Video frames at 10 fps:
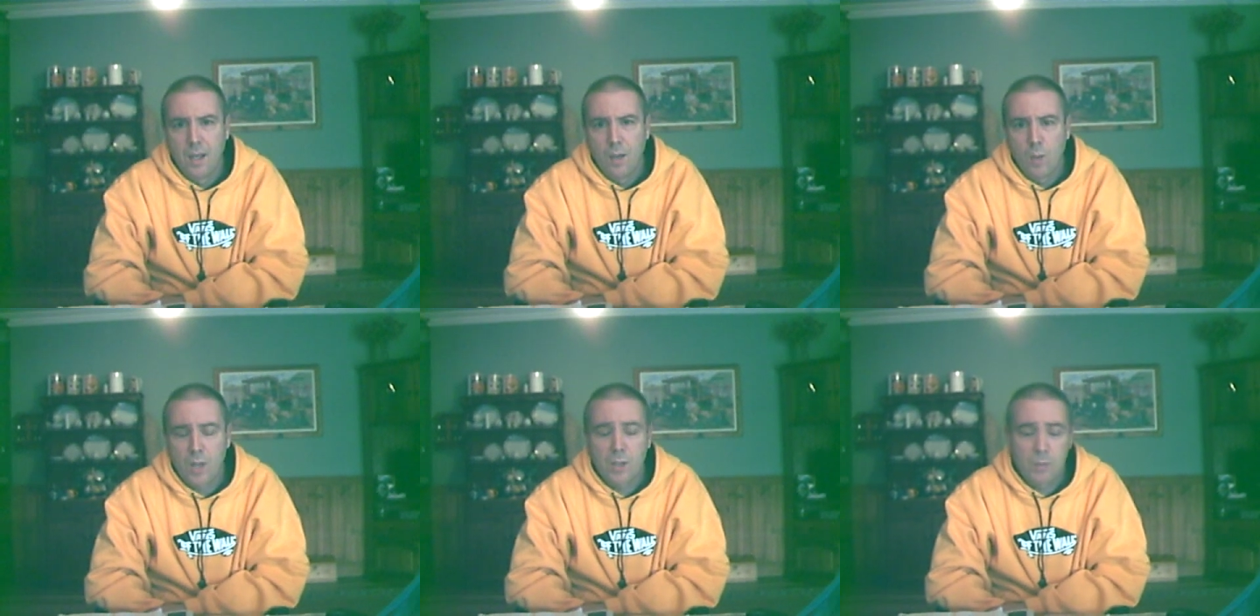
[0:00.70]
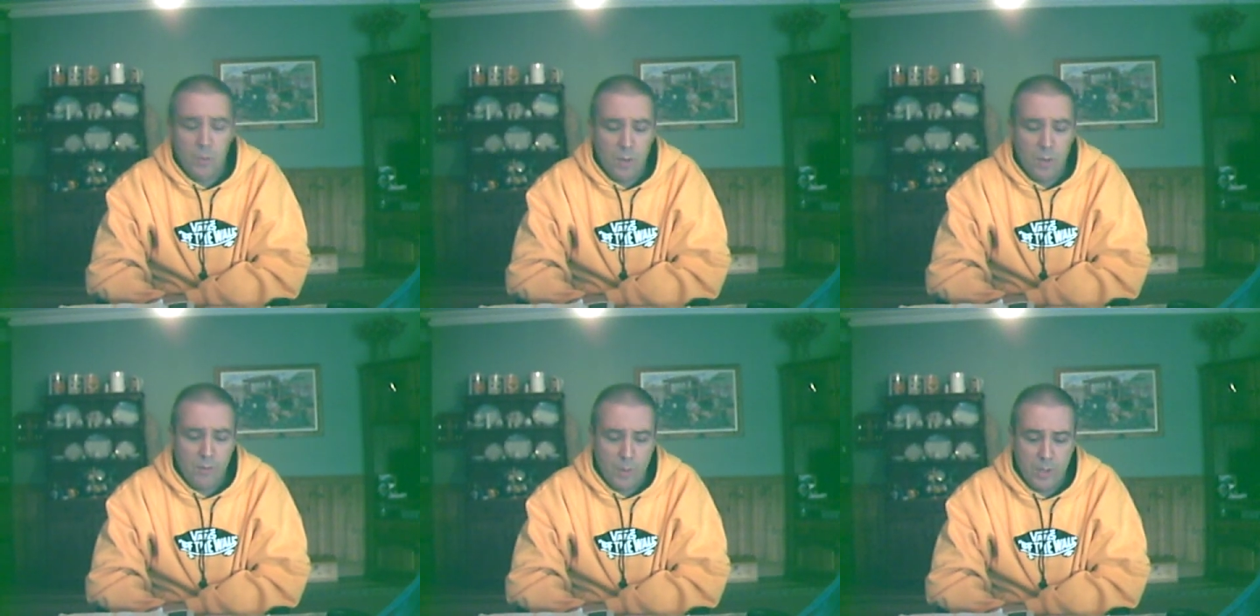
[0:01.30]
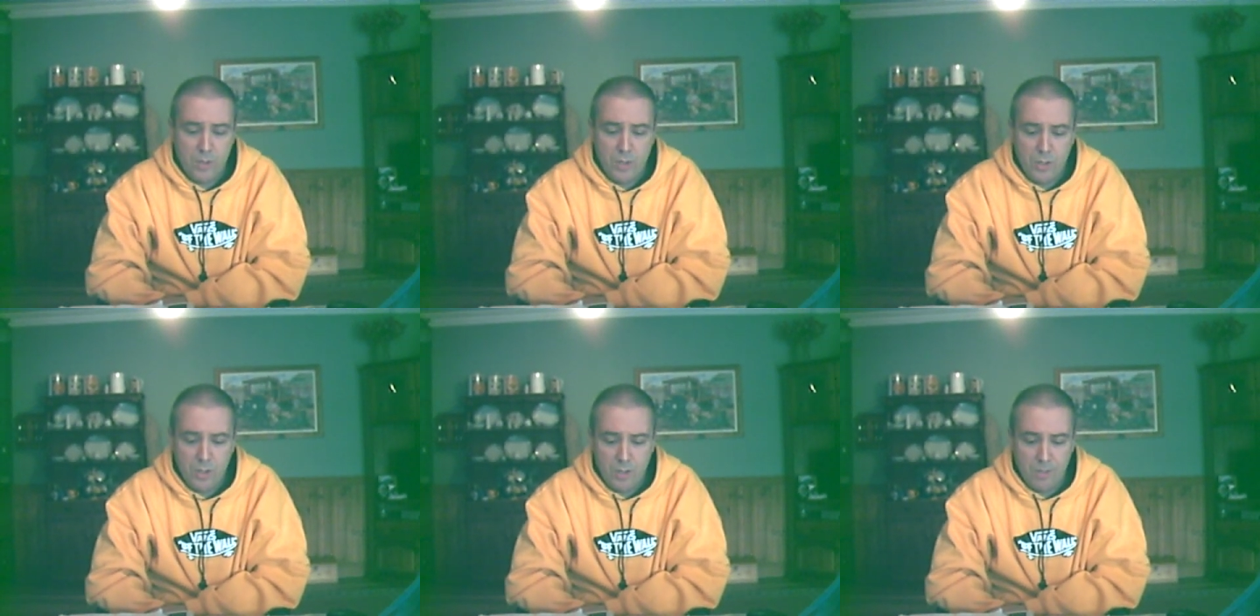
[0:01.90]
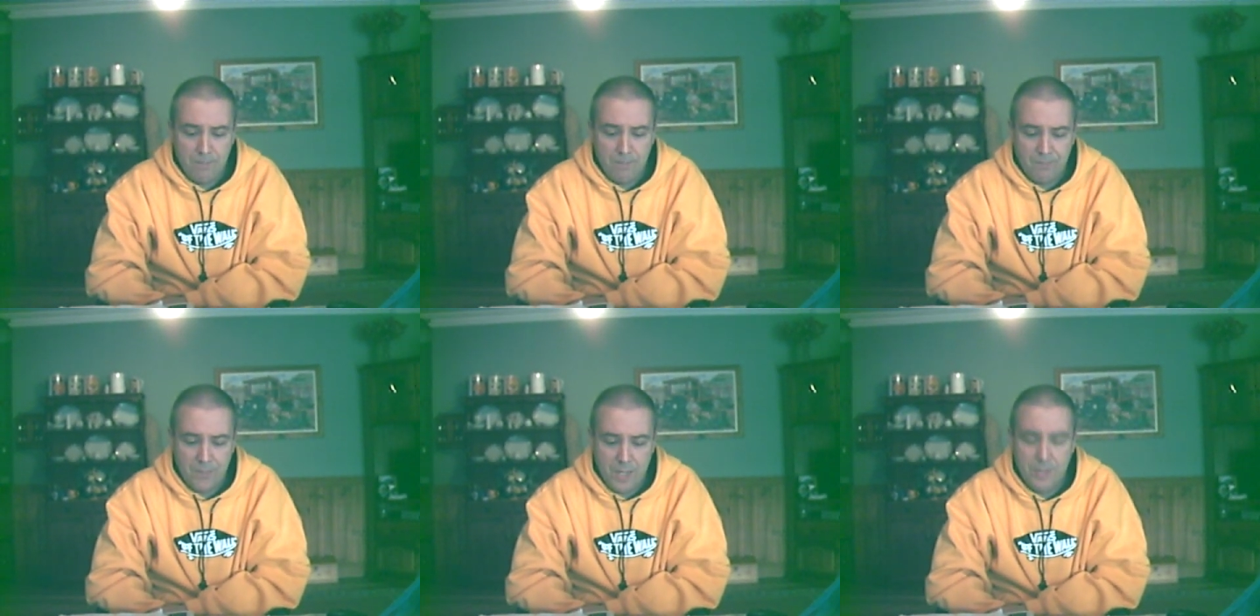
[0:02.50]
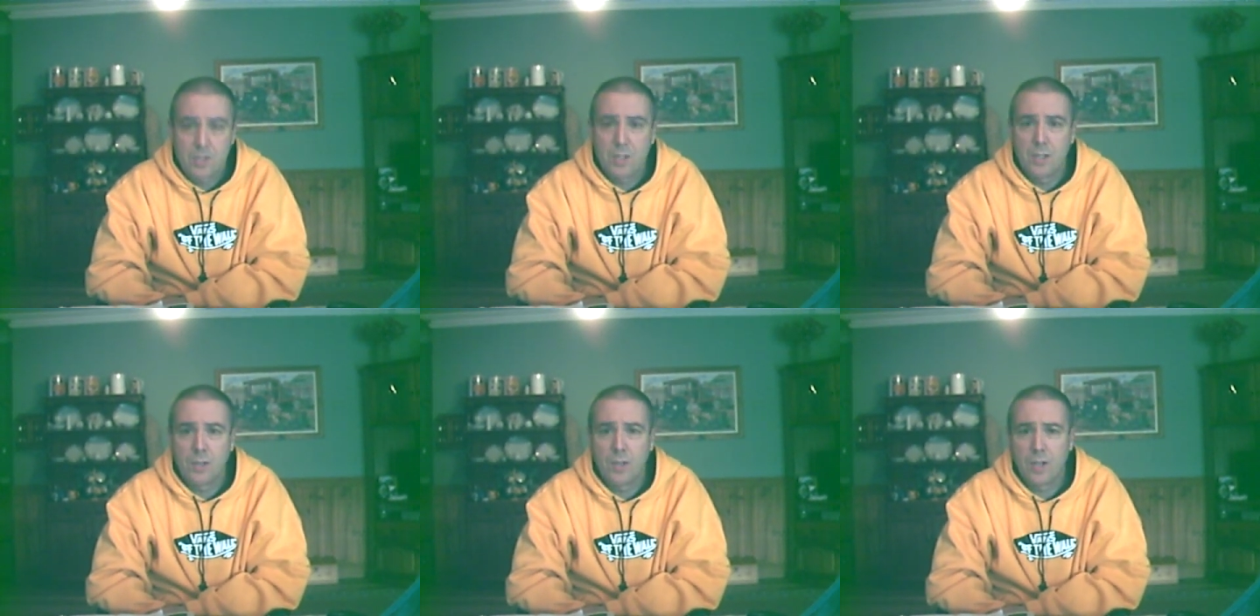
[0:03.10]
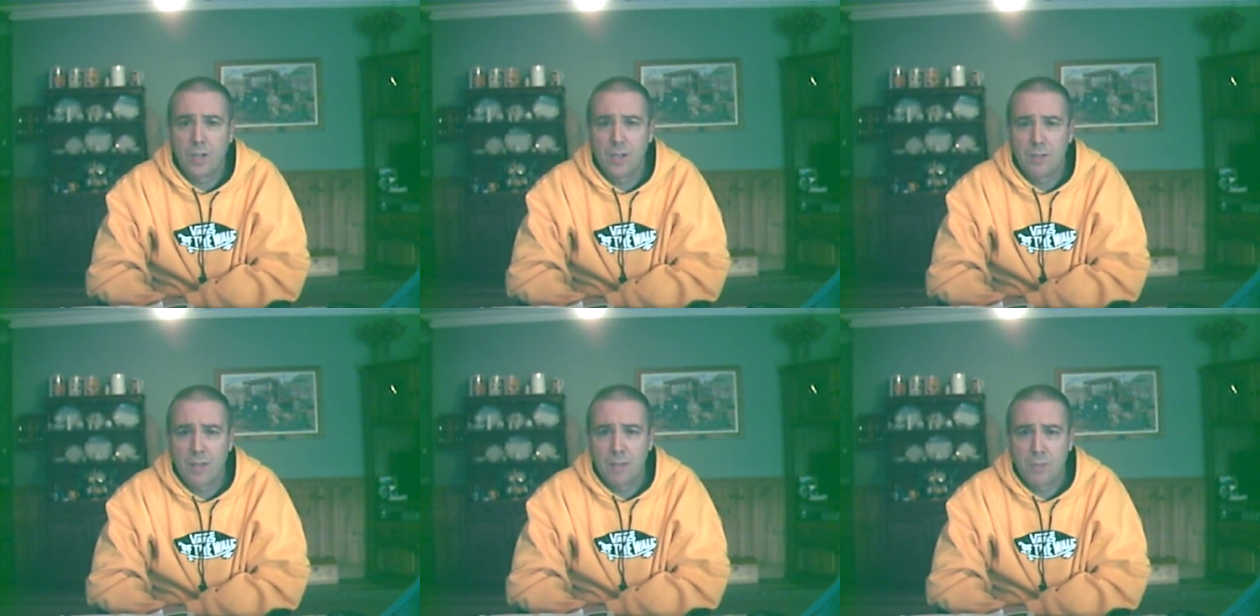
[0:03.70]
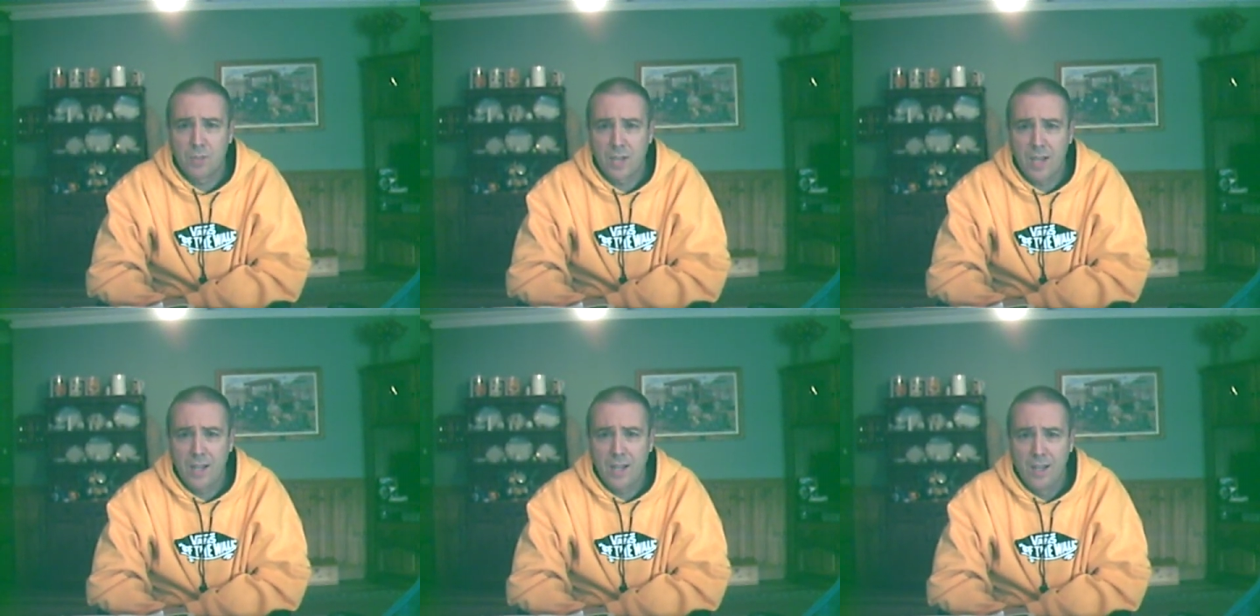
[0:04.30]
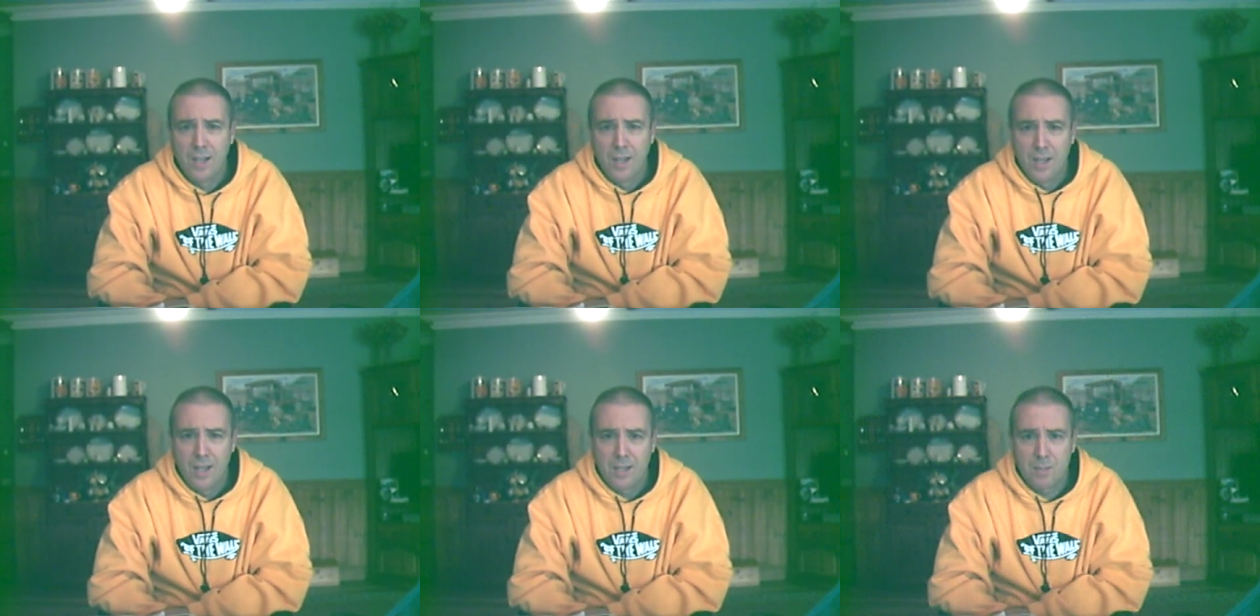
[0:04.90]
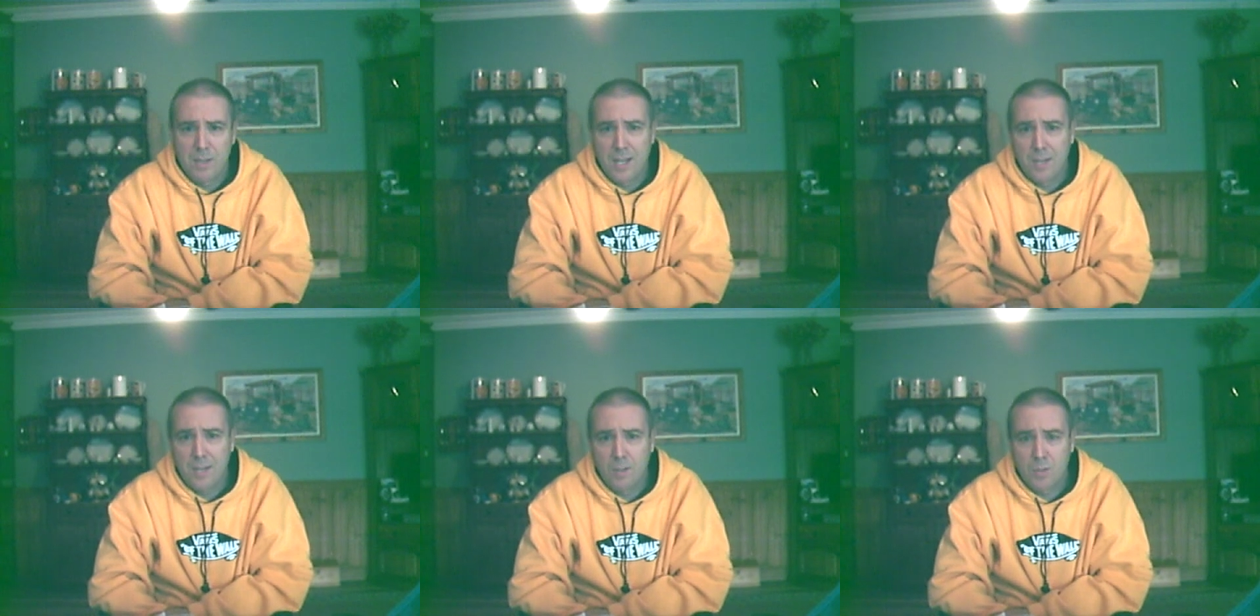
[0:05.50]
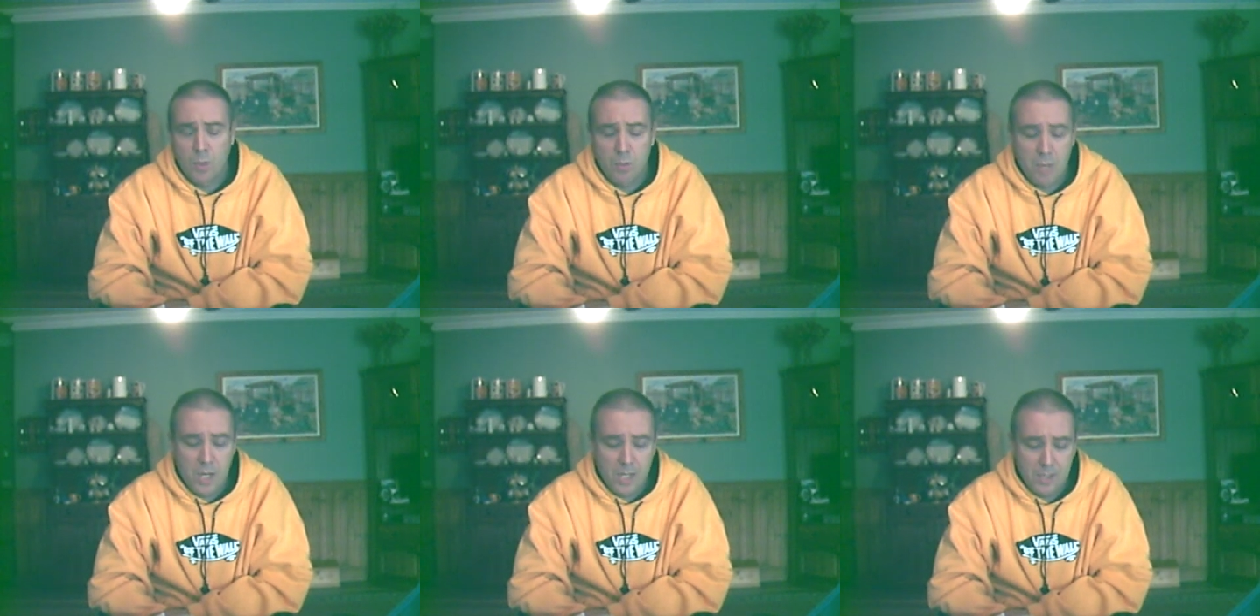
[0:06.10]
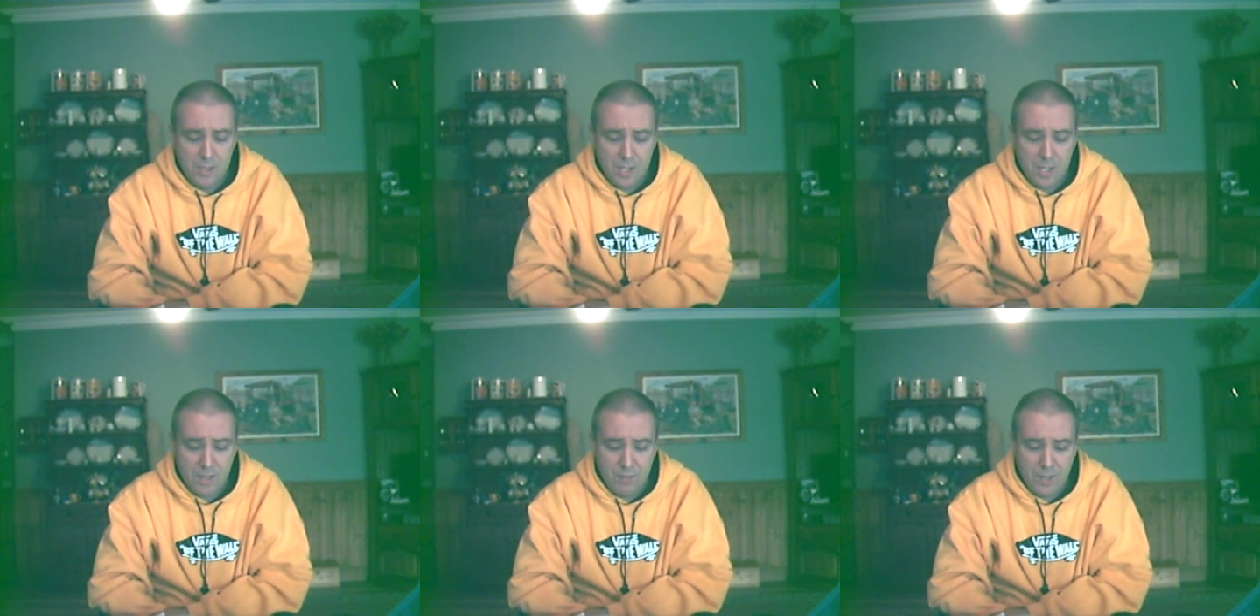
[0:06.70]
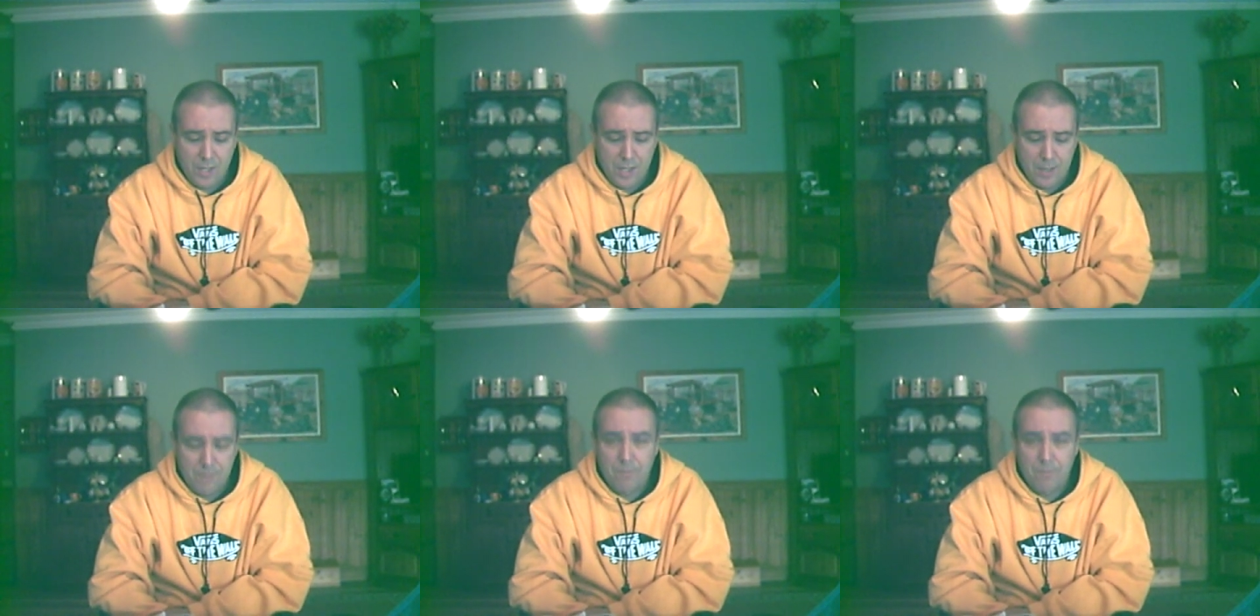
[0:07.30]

Welcome to everyone on YouTube. It's 13th of April today. It's Mark. I'm doing my second video.